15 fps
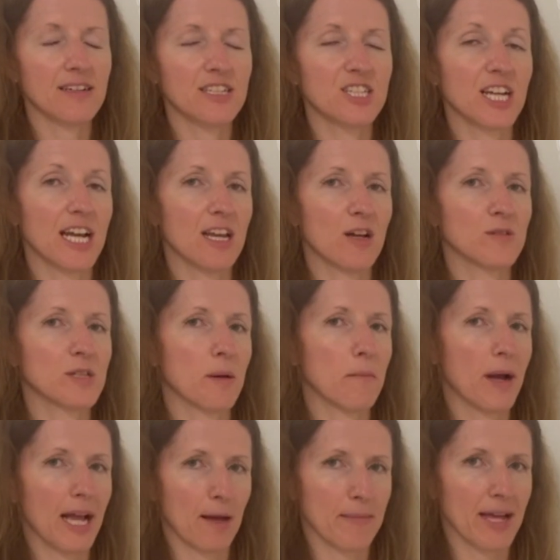JLo's
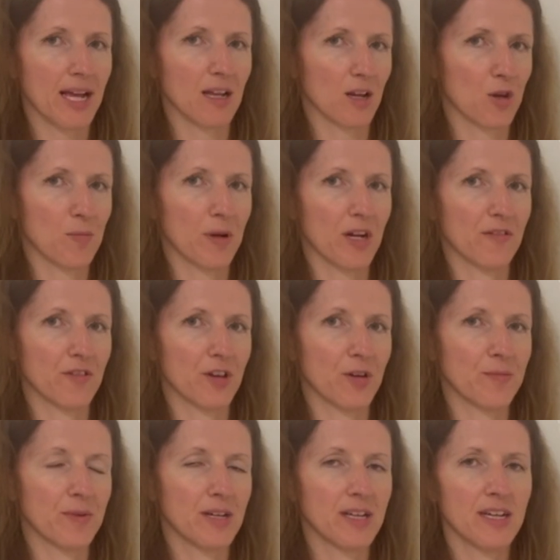Miami Glow
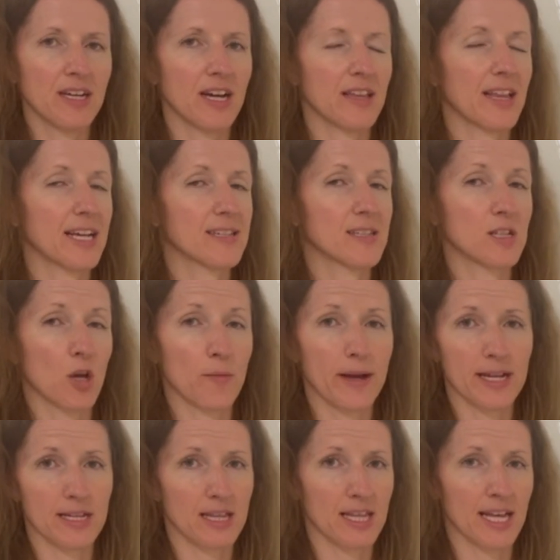perfume, and that is no
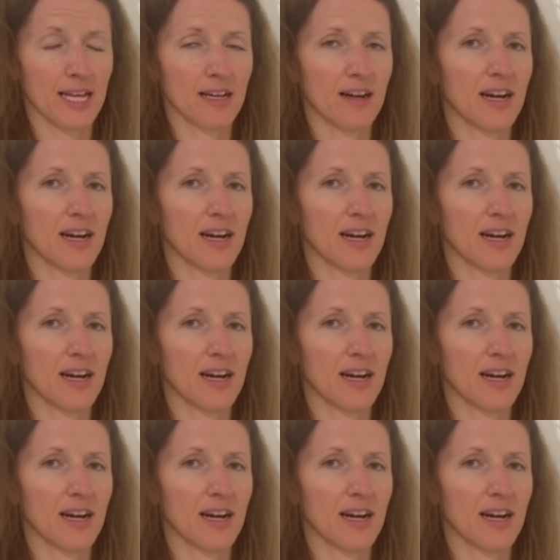bad thing.